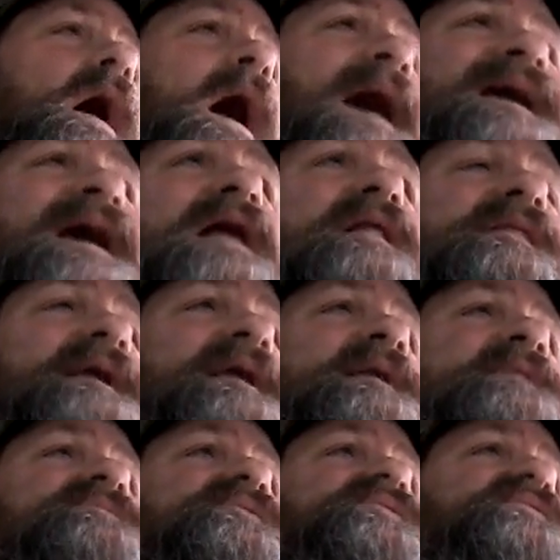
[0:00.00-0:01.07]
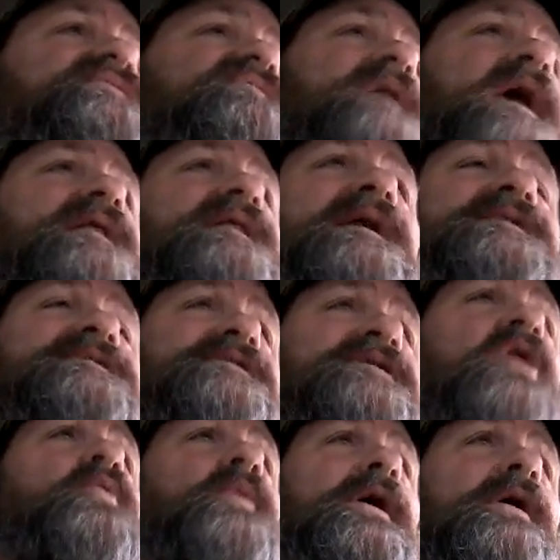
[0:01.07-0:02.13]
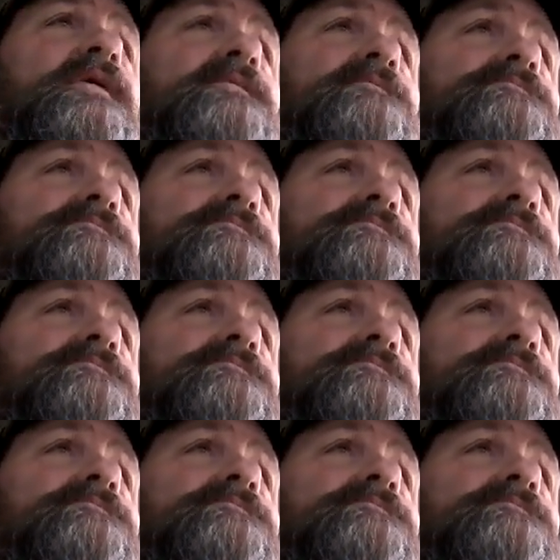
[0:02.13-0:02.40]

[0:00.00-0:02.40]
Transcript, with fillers: I got leads that led to nowhere.